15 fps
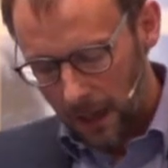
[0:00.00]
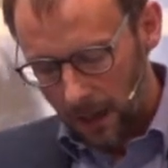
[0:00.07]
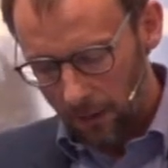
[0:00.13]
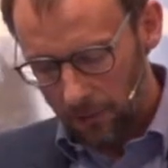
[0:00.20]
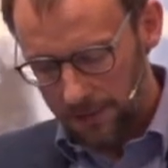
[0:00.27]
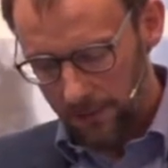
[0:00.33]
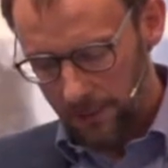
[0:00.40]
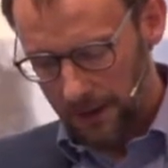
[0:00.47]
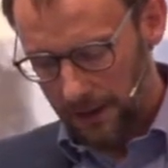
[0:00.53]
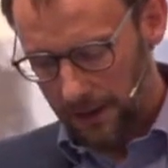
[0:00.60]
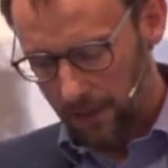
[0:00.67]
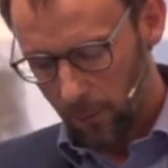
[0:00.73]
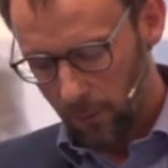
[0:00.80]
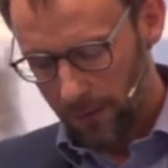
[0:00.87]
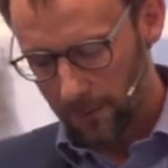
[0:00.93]

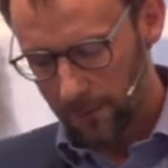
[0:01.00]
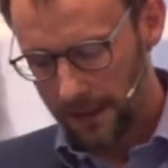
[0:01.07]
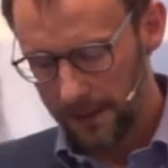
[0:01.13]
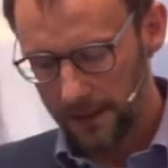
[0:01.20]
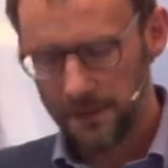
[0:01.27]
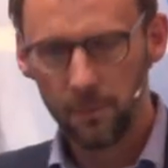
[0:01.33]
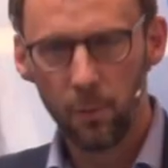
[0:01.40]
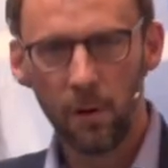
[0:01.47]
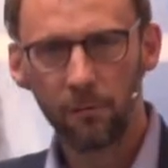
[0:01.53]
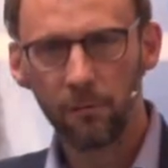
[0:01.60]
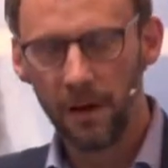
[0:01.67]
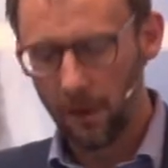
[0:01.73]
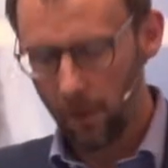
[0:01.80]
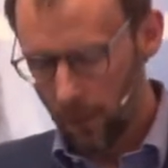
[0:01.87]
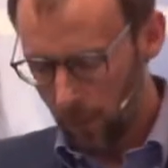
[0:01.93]
Ultimately, what it means, one
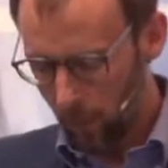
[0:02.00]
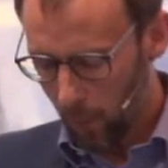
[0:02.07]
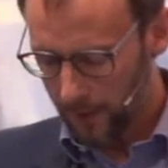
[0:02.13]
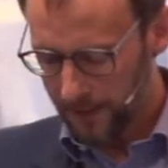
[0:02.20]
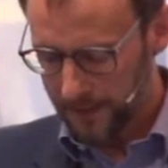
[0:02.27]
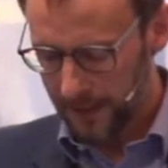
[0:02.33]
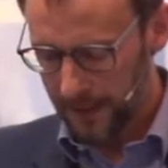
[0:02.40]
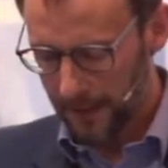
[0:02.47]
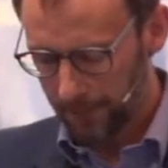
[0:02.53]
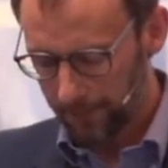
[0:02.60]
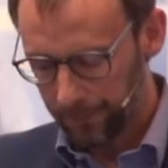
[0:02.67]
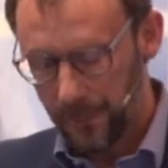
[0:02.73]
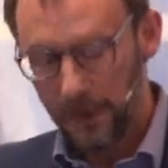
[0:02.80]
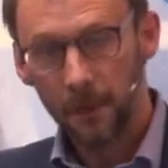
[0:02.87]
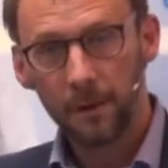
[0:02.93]
railway, one
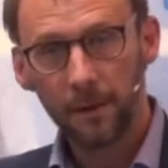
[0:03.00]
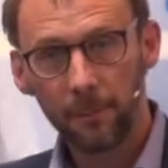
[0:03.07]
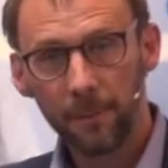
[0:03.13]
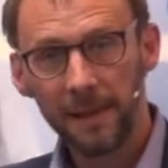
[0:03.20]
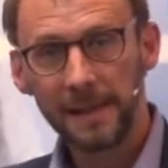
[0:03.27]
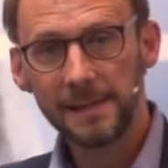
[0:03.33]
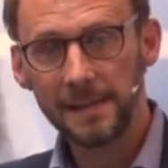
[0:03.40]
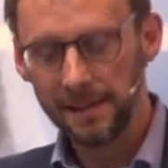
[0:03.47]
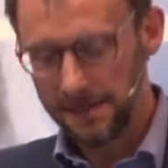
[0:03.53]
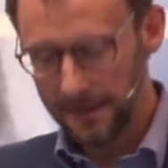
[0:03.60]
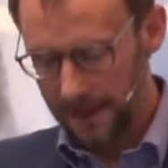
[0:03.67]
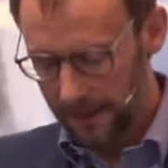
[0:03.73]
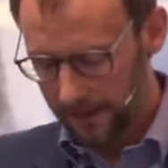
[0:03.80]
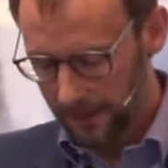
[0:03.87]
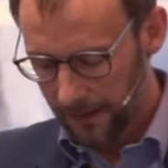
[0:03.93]
team, competing
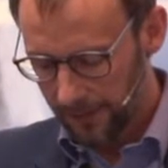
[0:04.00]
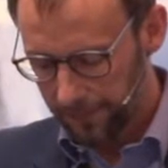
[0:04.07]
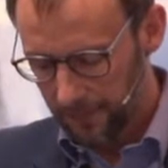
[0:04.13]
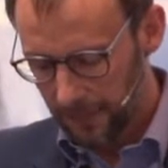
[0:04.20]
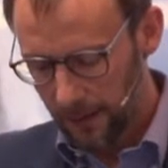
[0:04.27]
together,